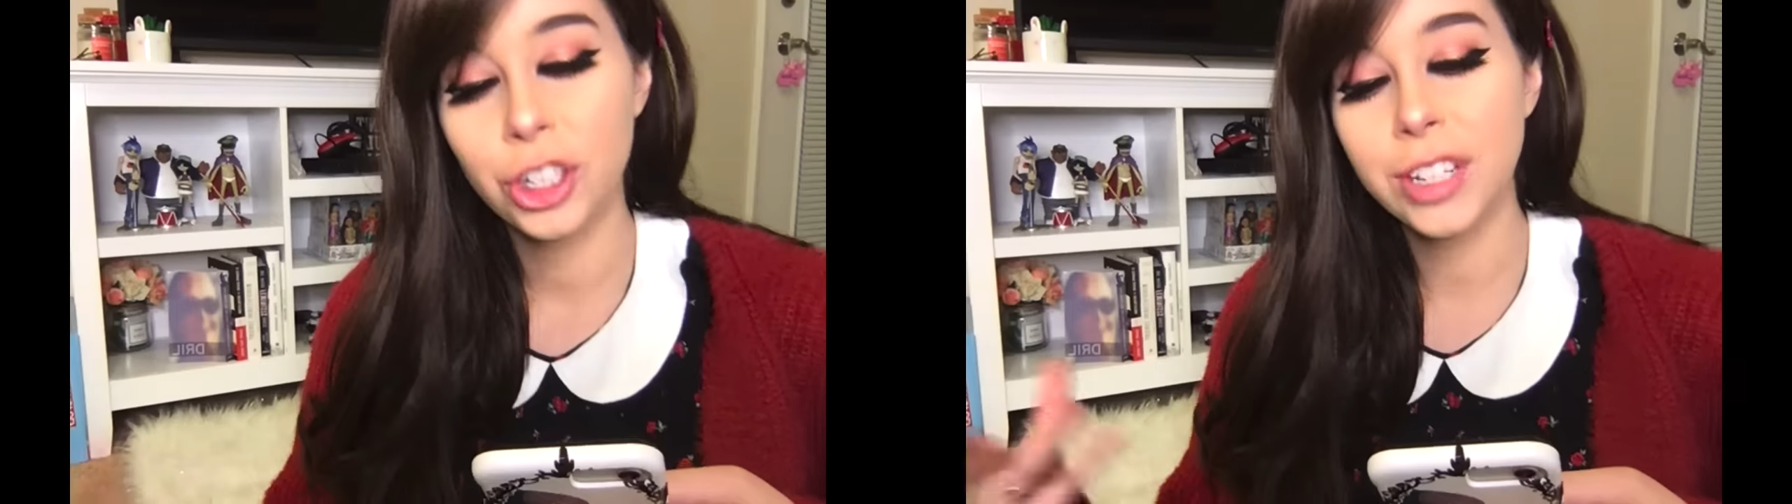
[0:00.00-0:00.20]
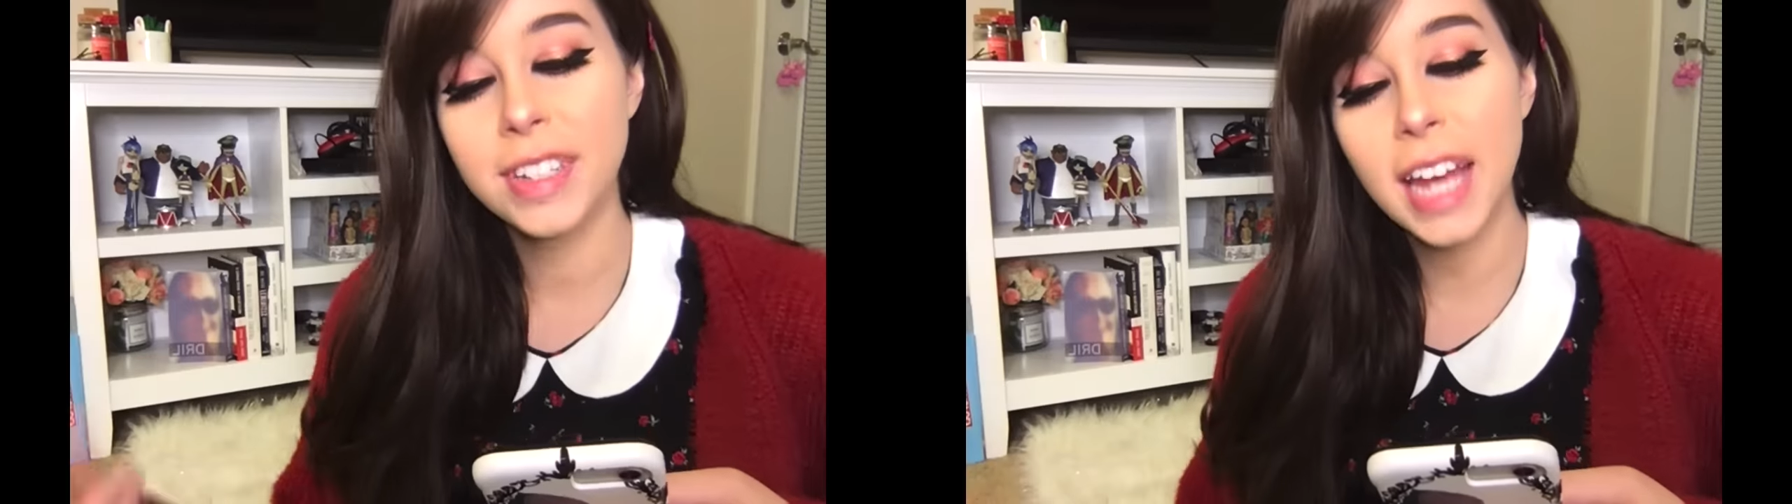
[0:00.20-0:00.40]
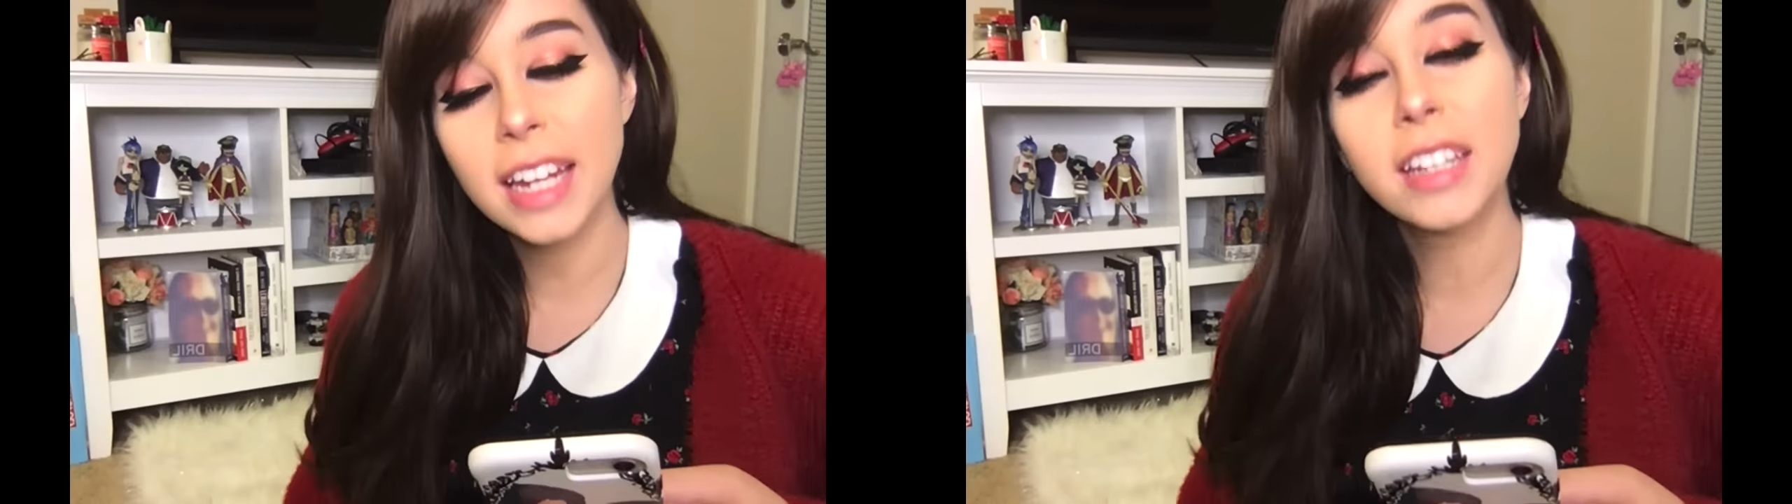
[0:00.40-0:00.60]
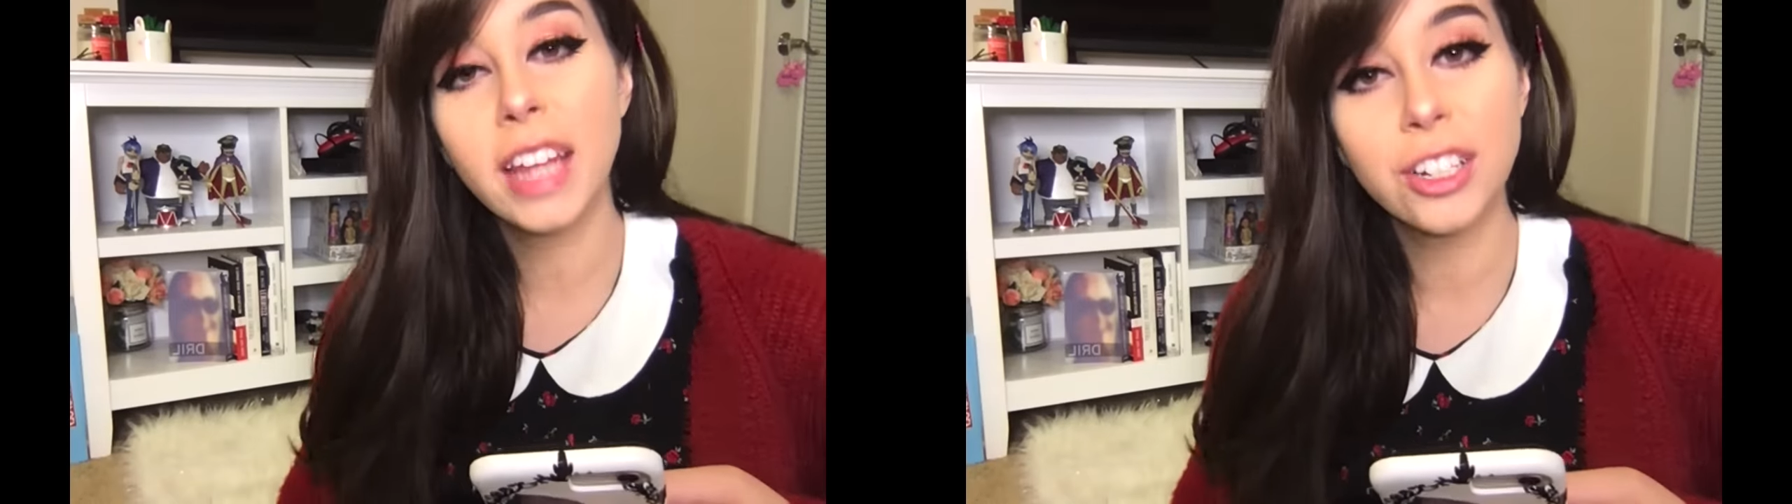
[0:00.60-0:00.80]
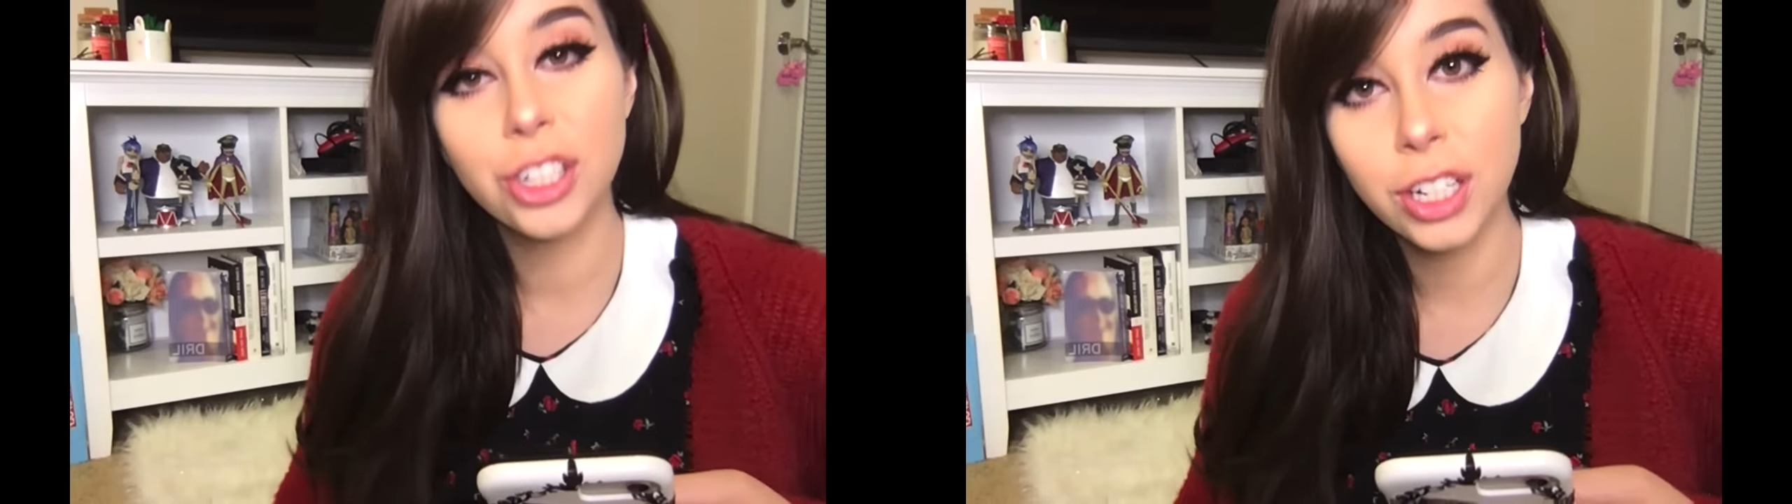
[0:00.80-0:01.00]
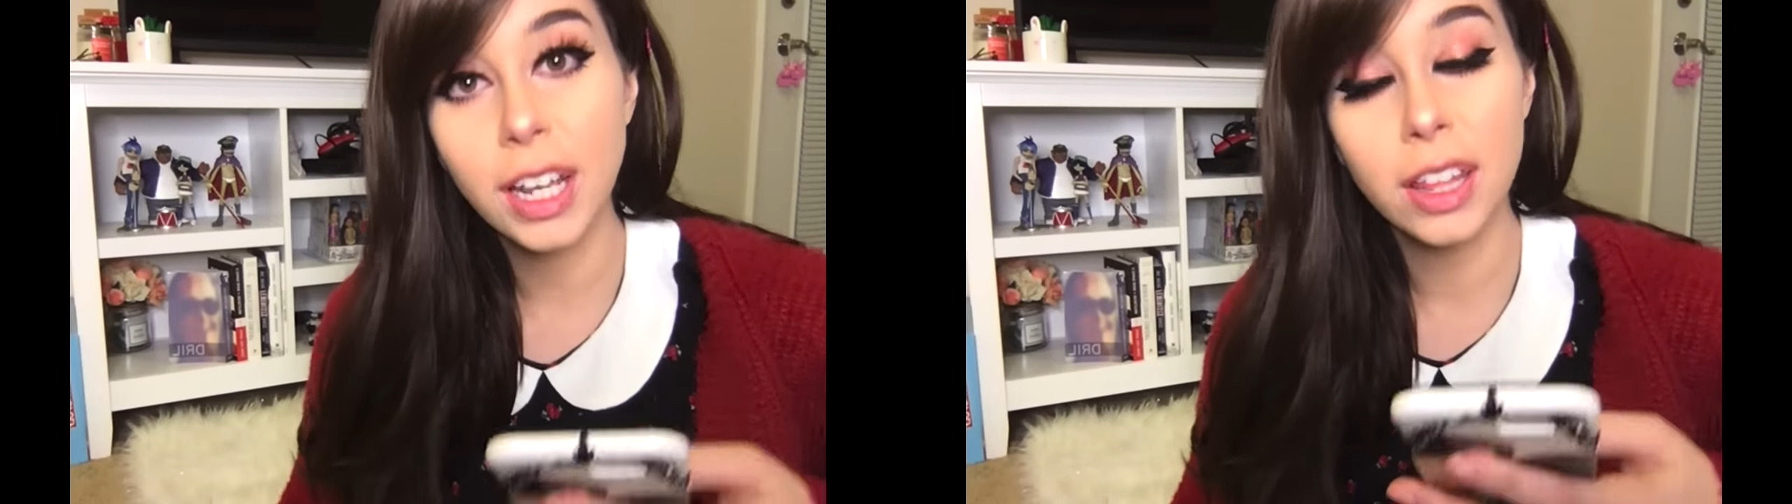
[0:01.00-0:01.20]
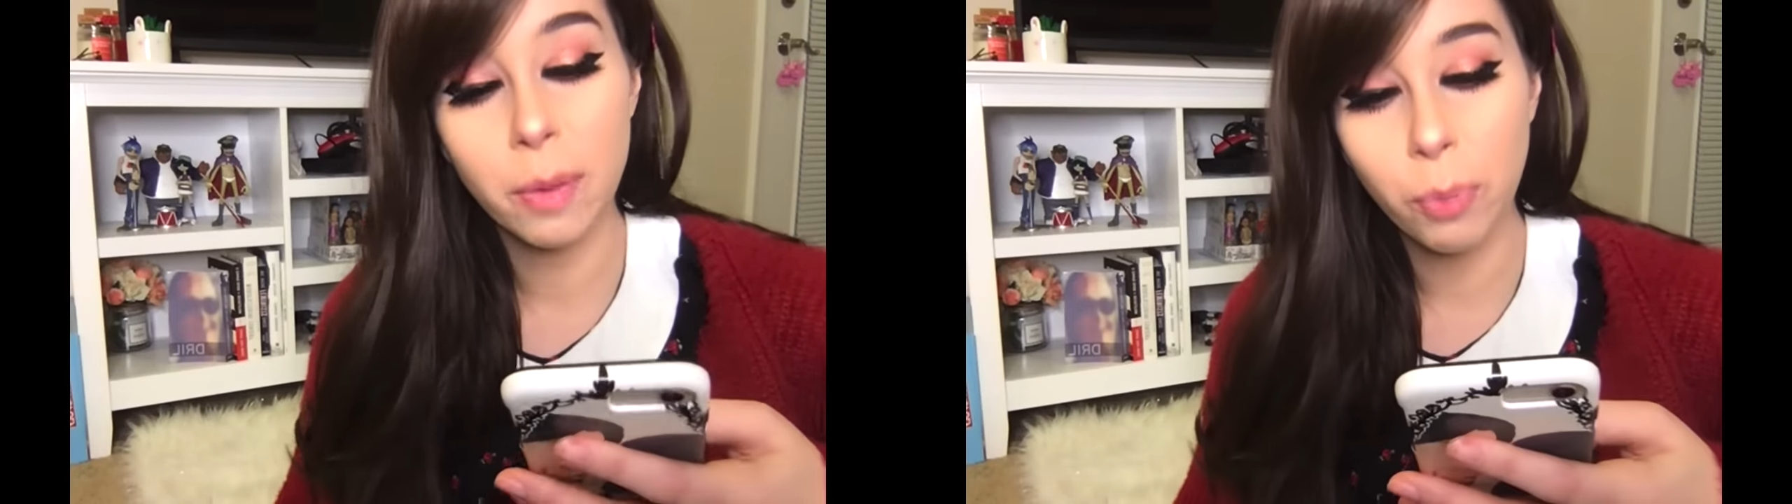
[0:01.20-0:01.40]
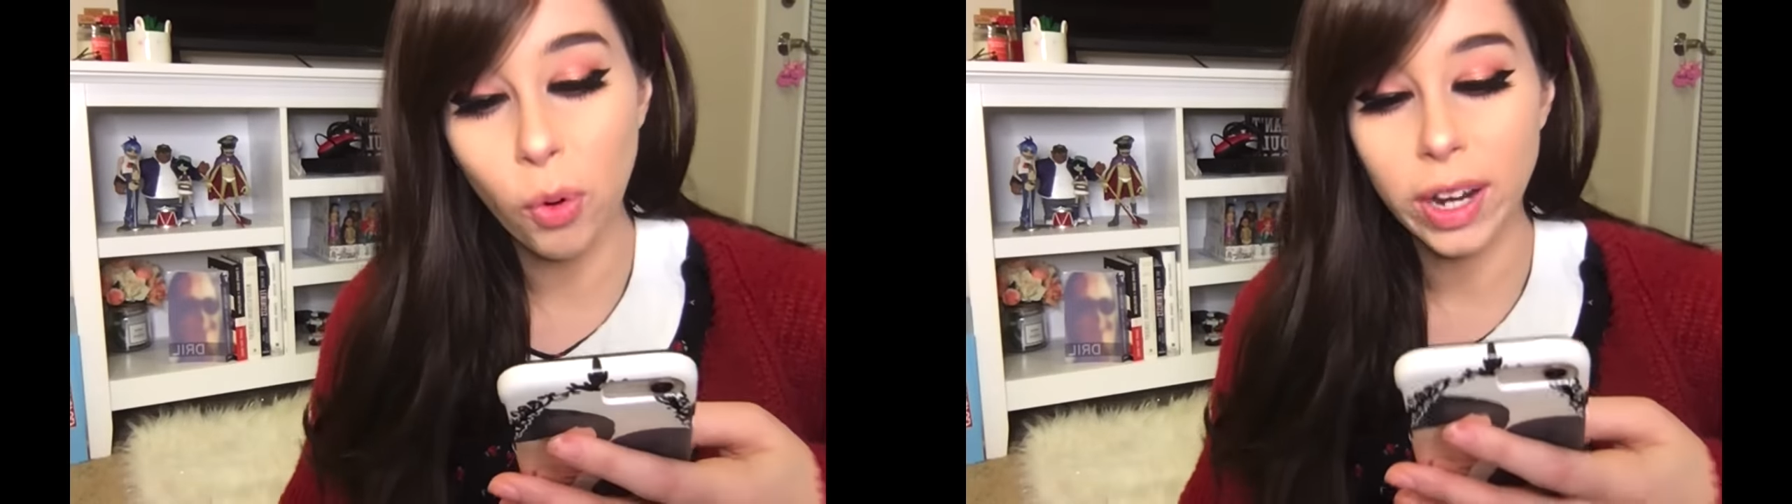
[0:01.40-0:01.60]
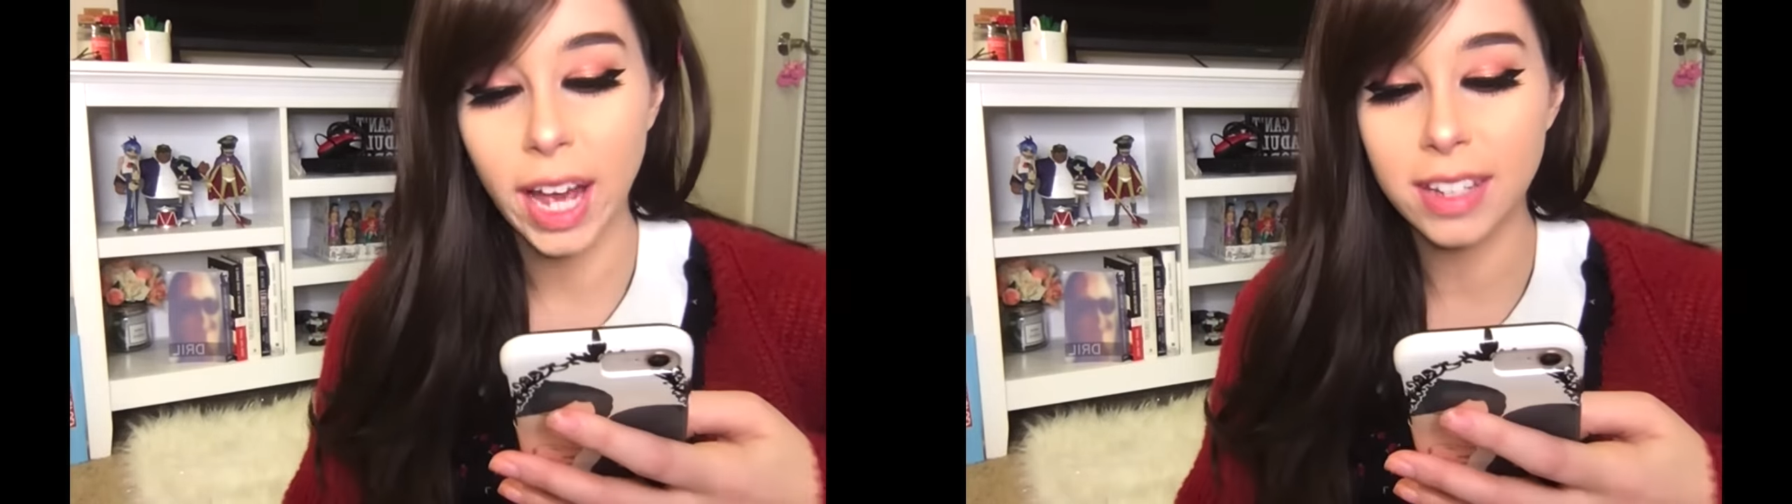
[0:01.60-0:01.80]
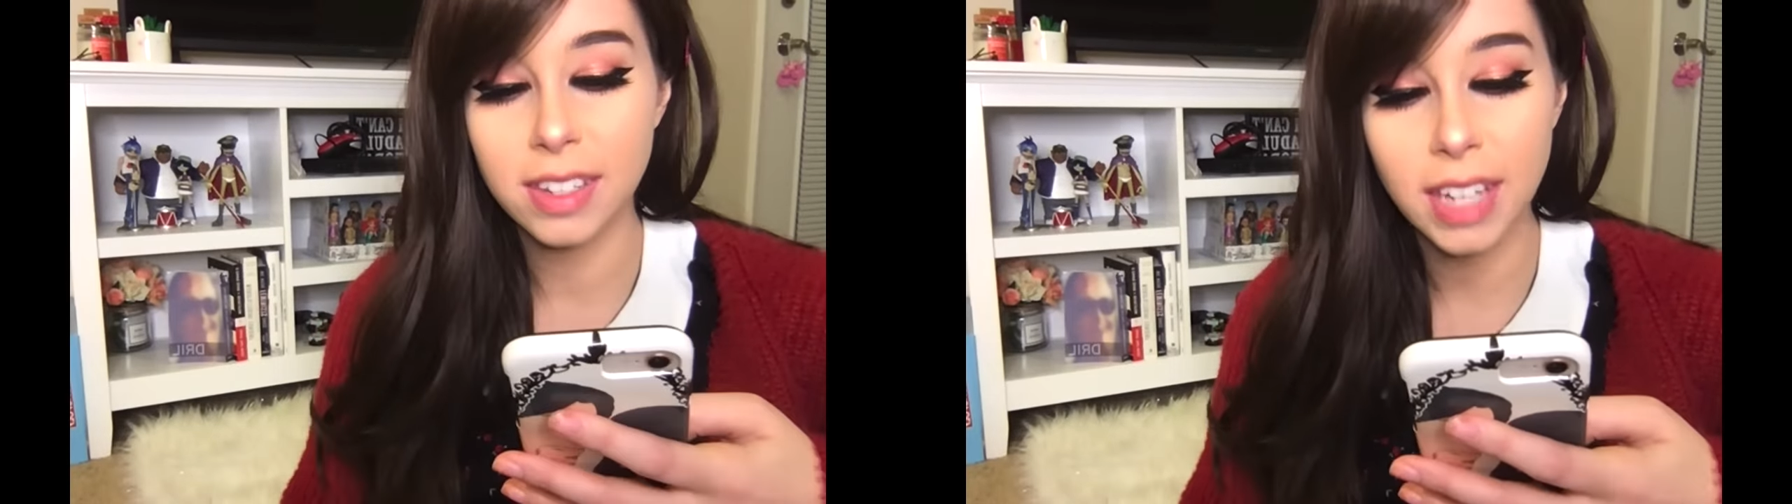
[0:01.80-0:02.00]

She stated that she and the boy had